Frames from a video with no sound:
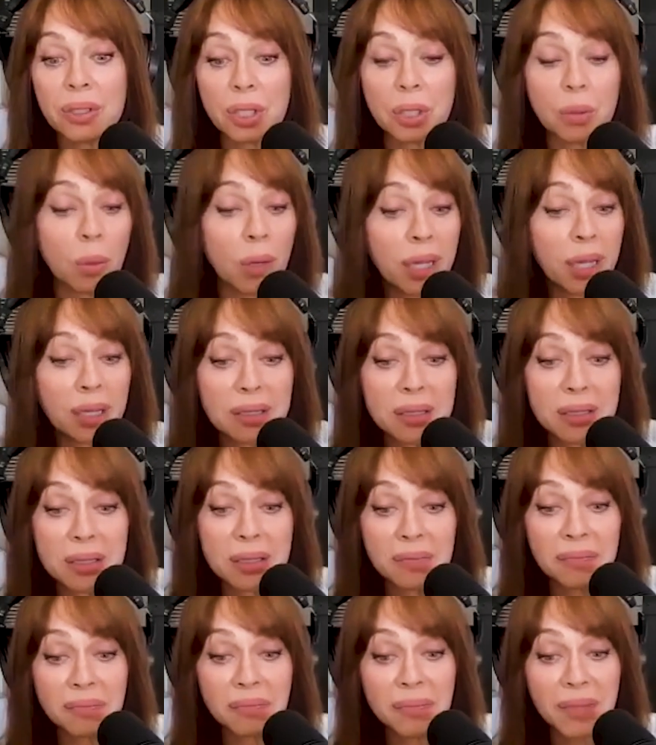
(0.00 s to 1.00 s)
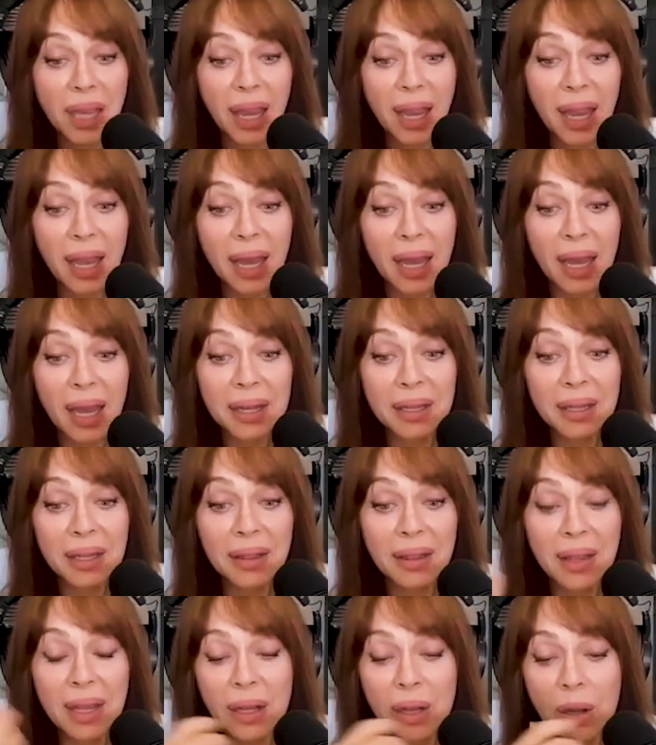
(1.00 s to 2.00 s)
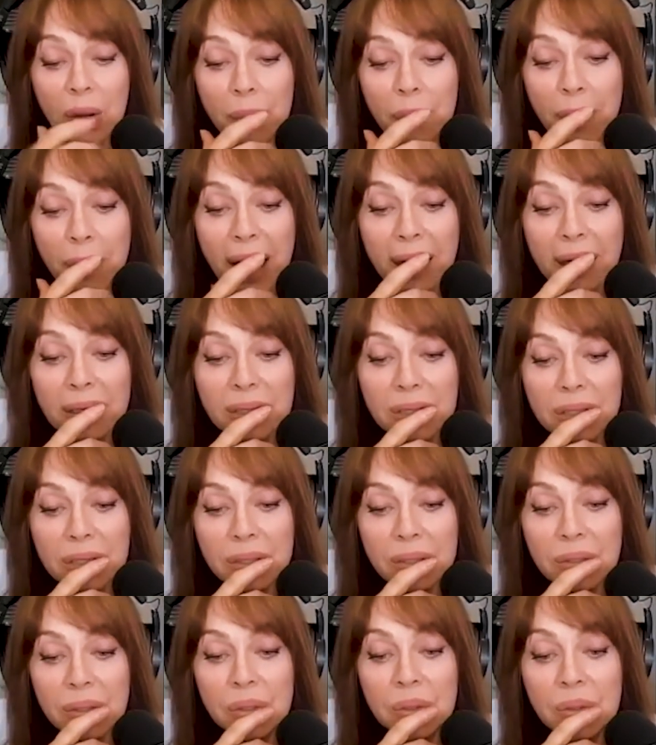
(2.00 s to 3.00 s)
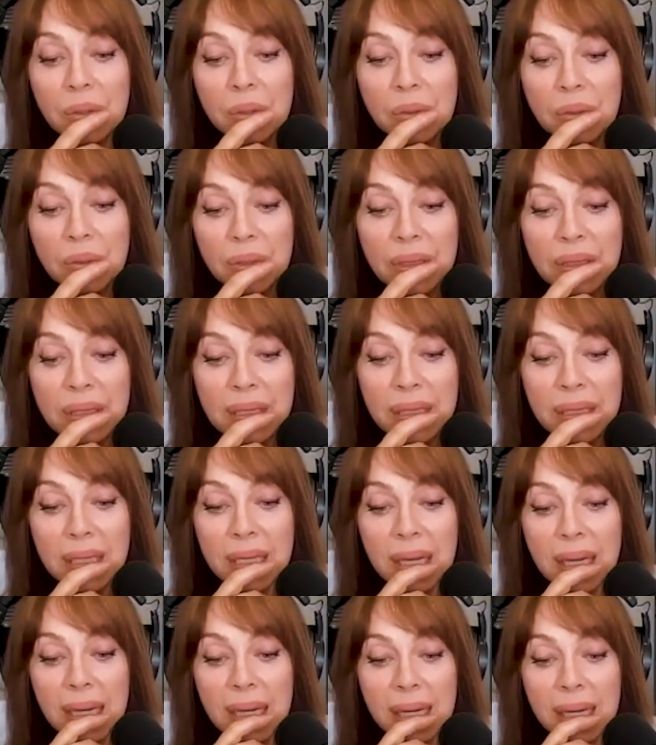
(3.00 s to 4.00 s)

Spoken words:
wins, and they go back to the